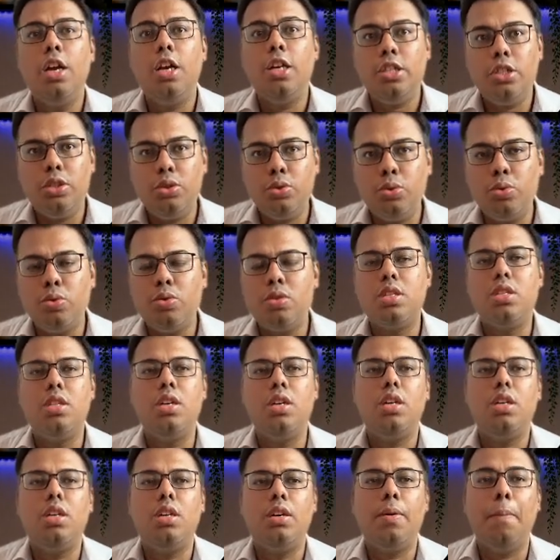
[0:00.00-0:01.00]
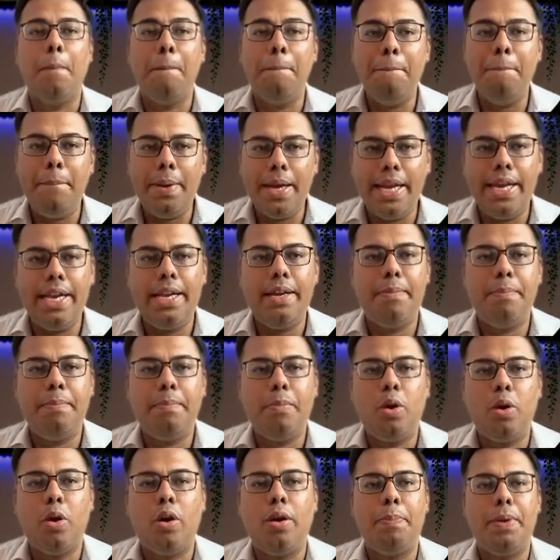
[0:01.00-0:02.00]
use the
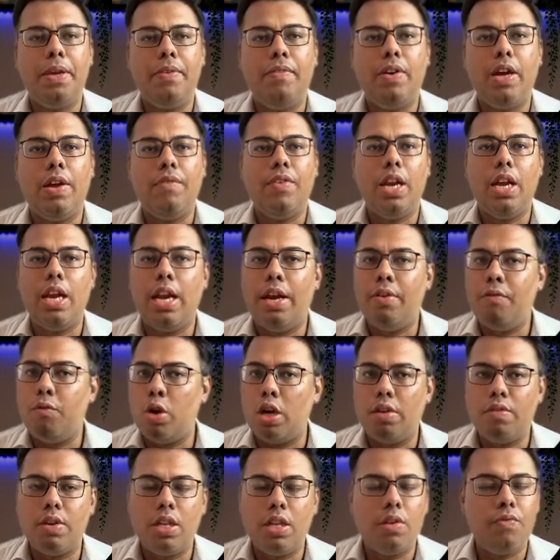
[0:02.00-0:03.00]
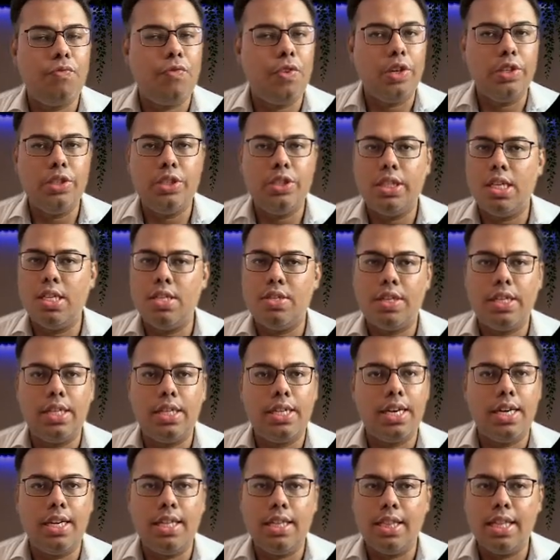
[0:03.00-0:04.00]
billing.py file and whatever the functions
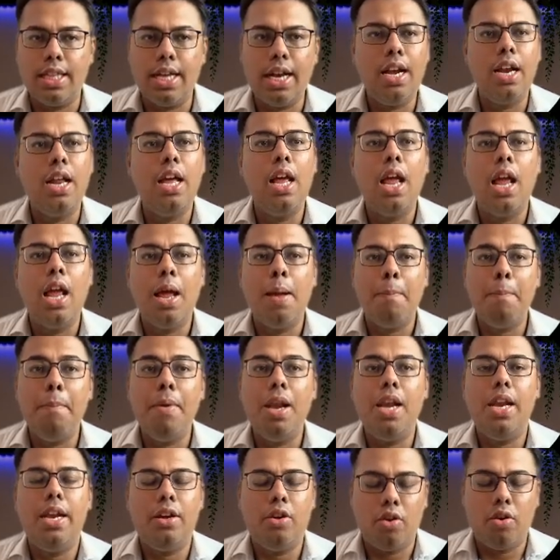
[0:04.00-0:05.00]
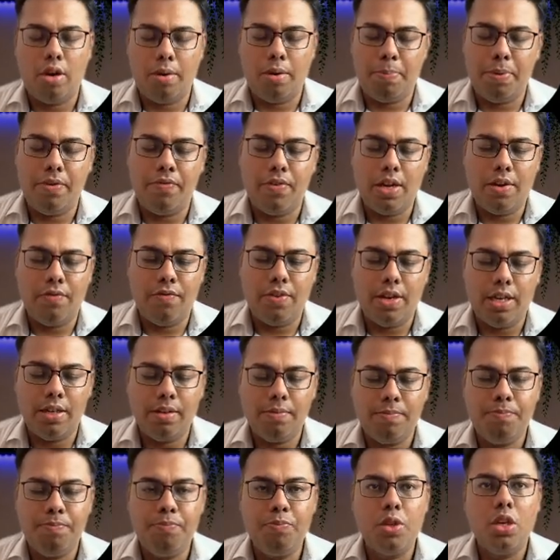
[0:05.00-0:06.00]
written in that billing.py file.
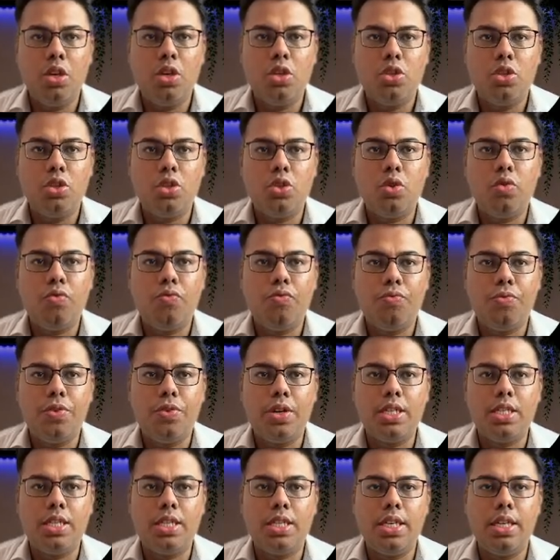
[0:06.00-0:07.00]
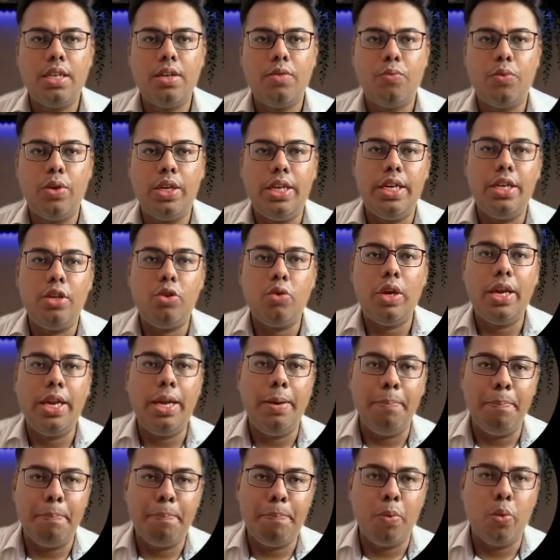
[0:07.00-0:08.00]
So first thing, we need to
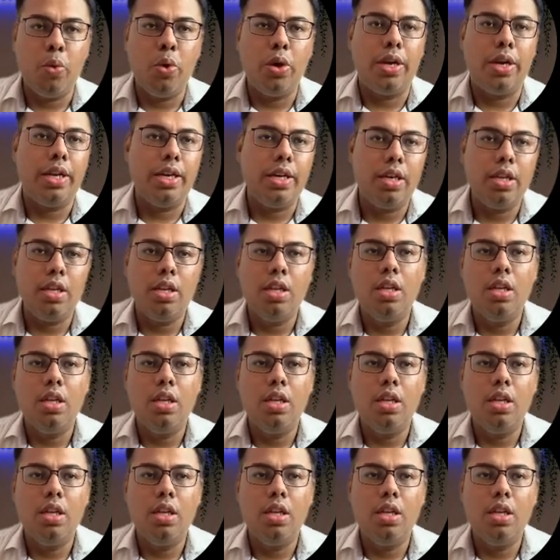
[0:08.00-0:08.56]
import it.